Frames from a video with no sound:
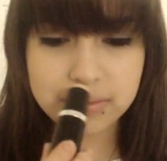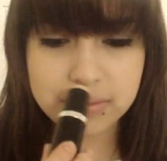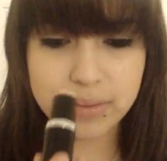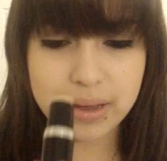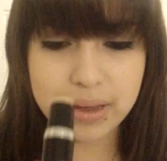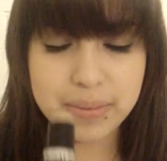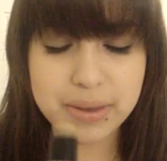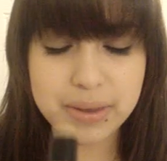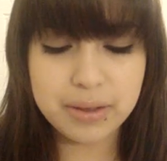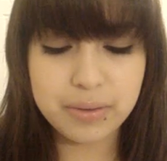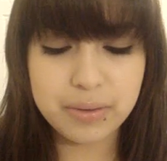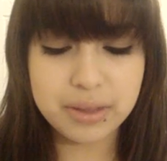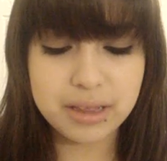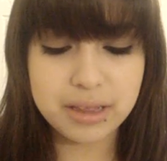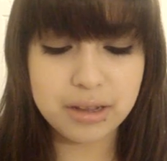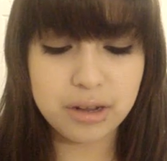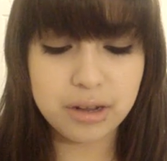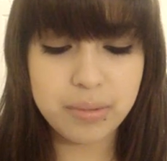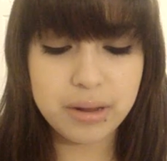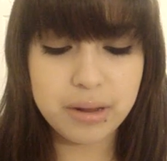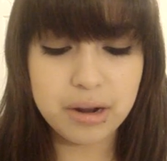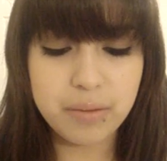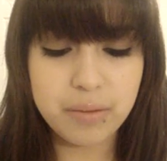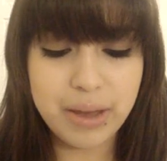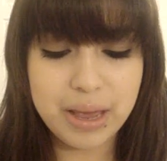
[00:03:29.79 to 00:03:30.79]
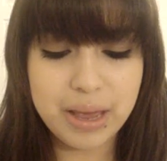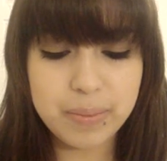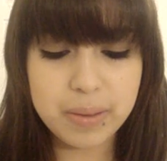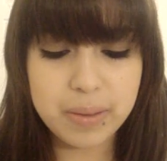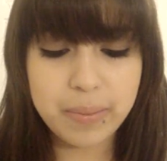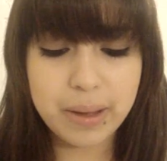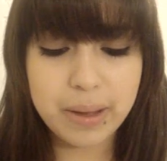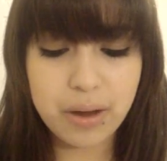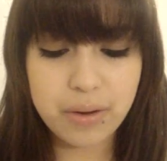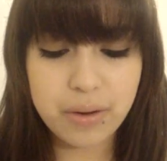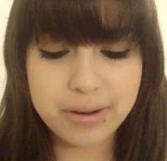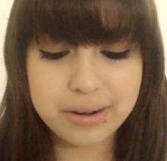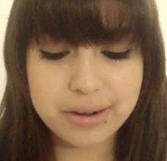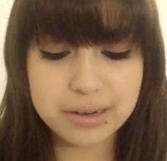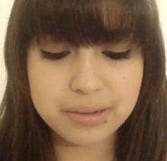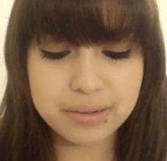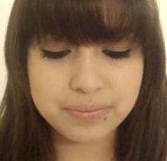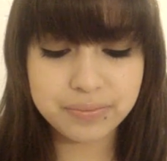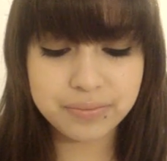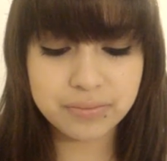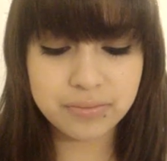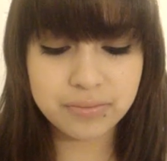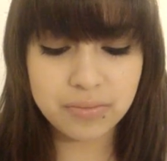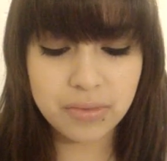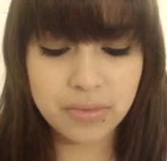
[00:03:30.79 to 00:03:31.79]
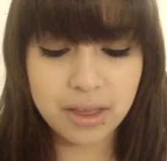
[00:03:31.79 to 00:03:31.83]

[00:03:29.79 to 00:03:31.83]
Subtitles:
maybe like a little bit of baby powder.